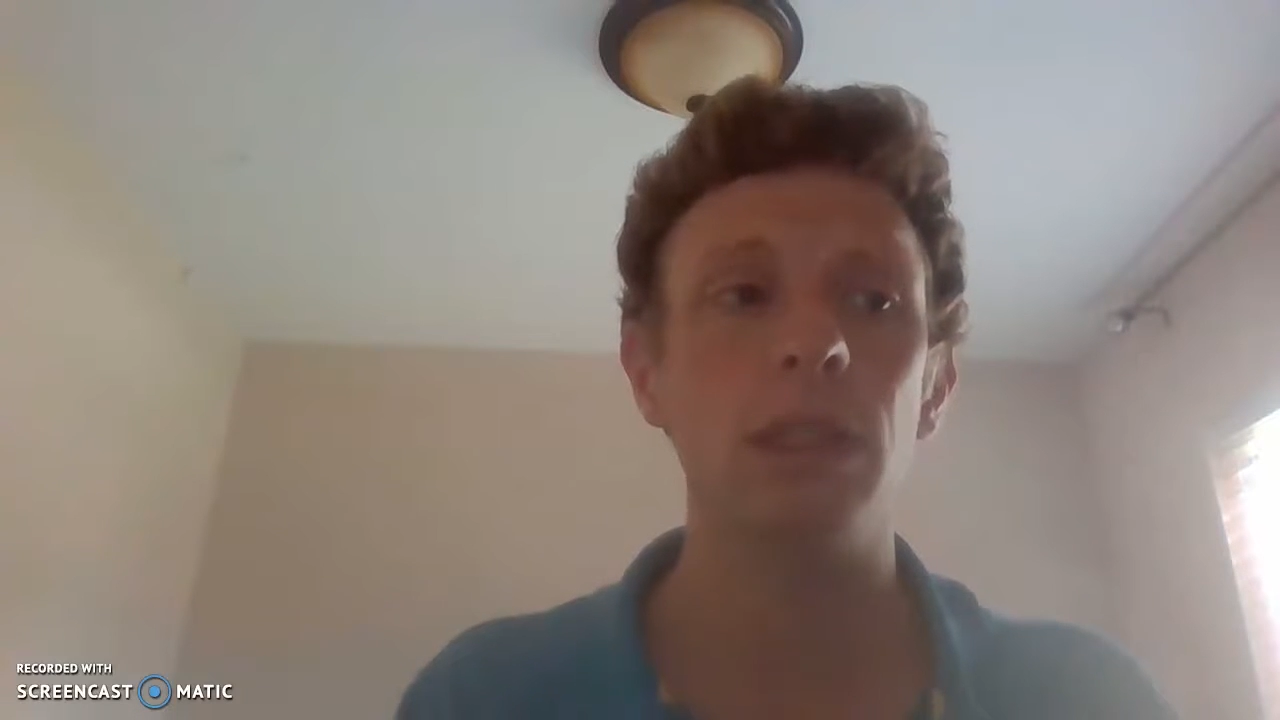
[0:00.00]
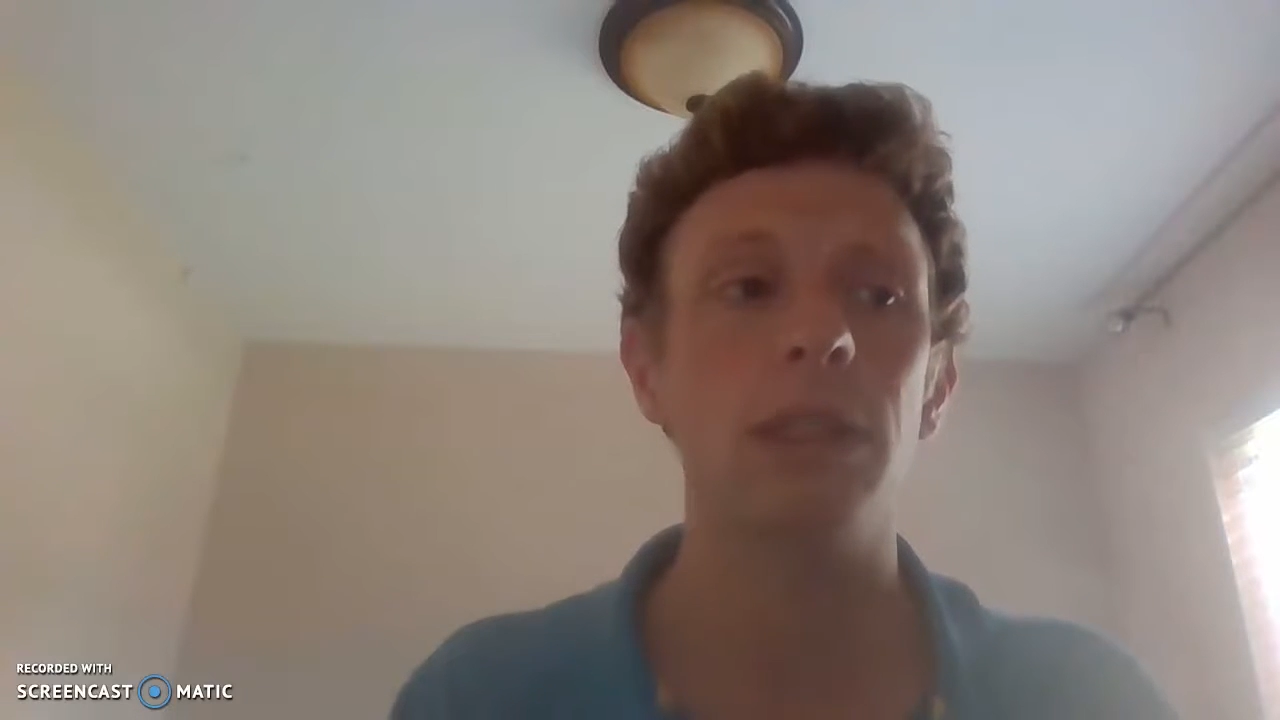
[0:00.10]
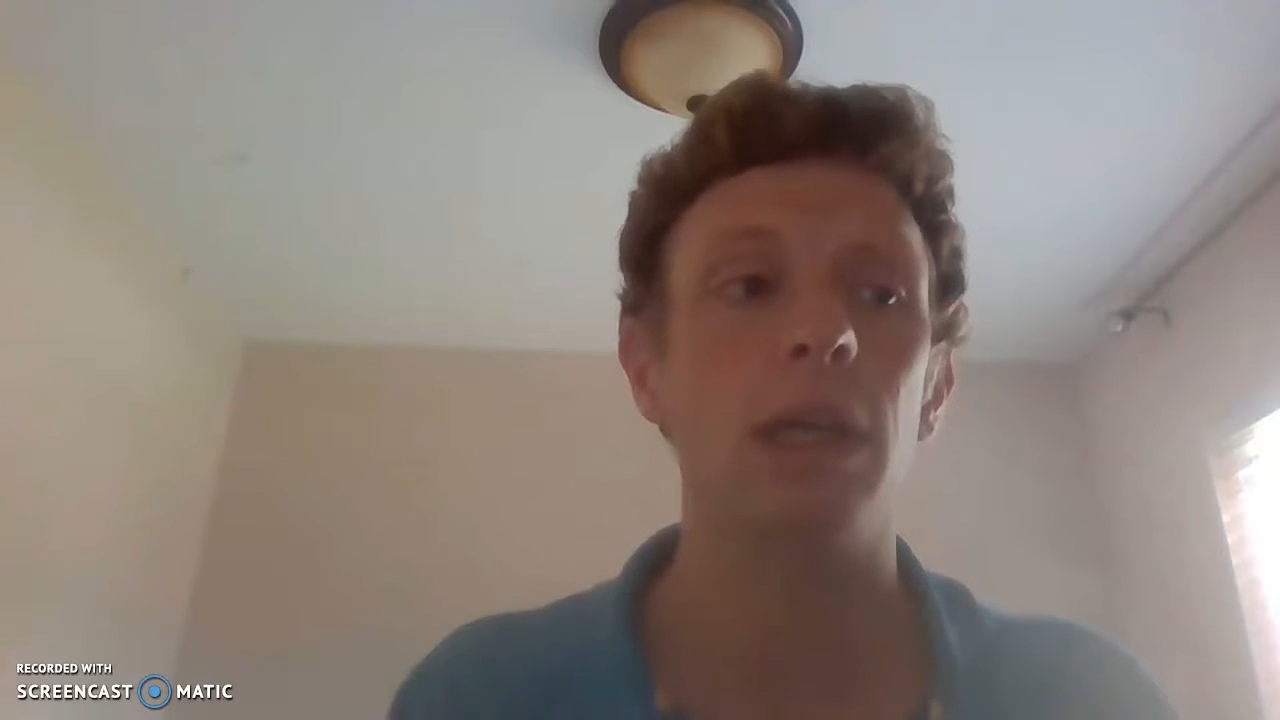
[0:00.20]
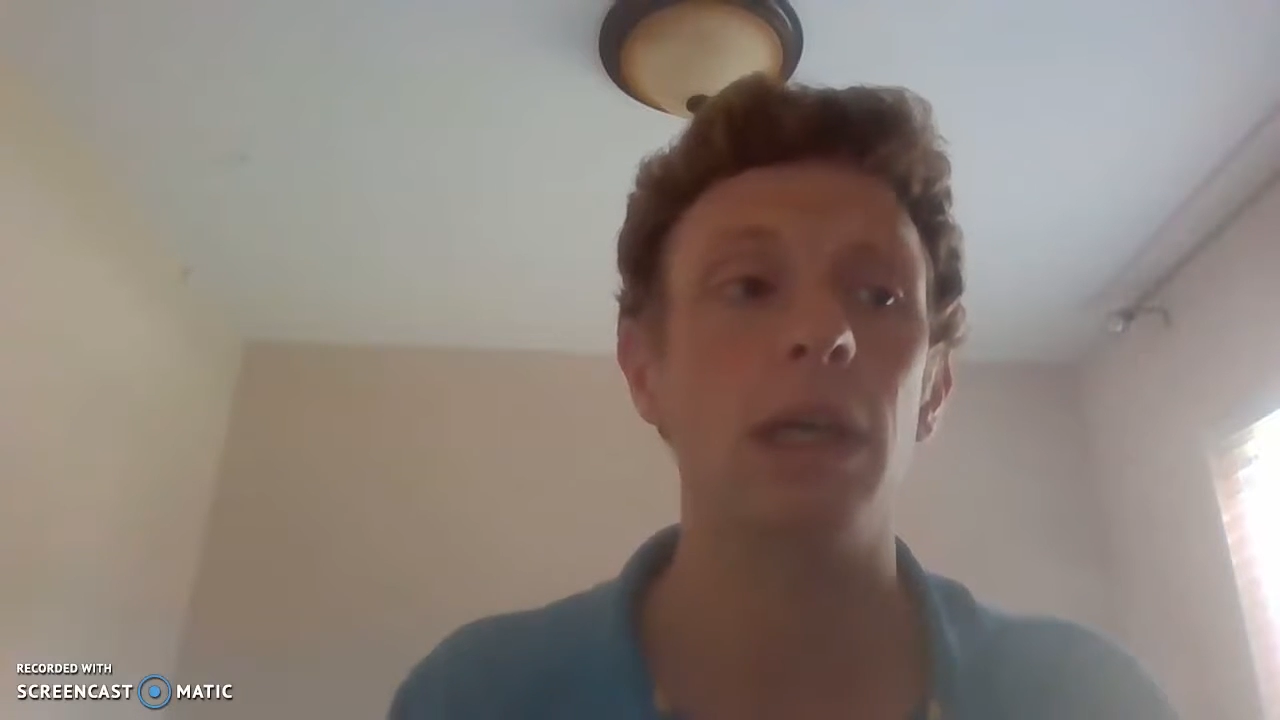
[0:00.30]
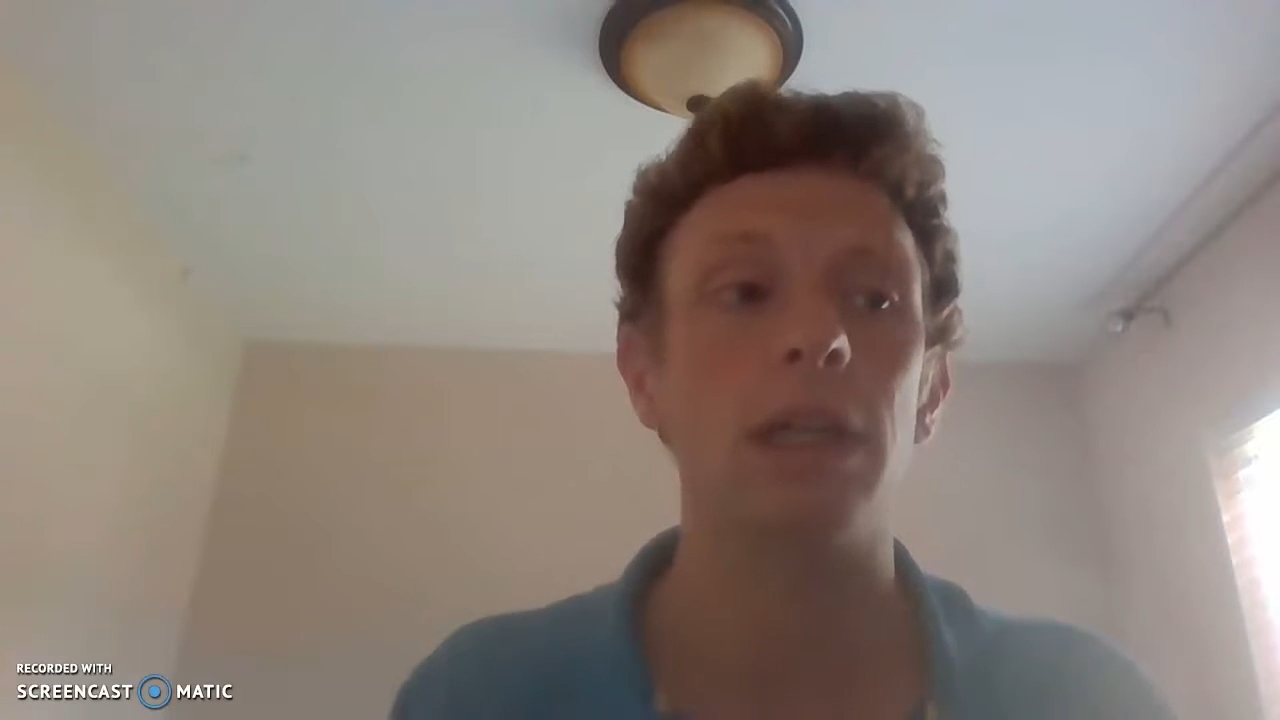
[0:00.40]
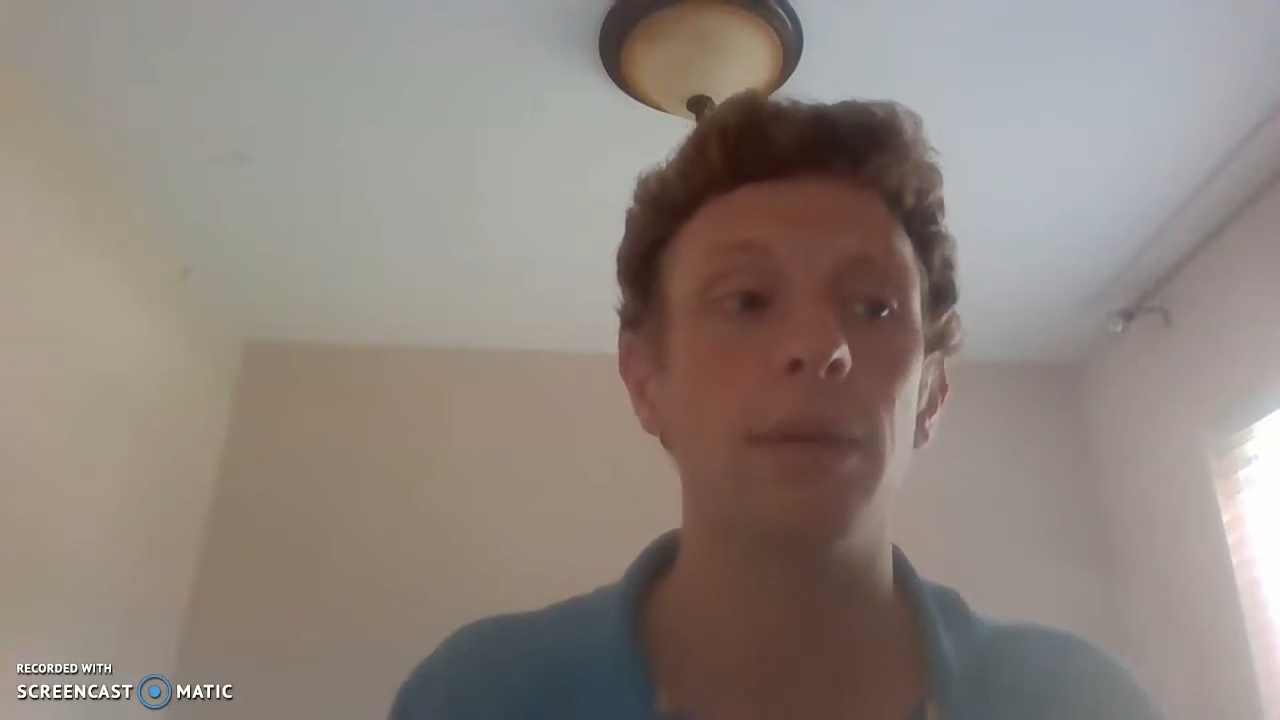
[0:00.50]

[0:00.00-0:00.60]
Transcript: the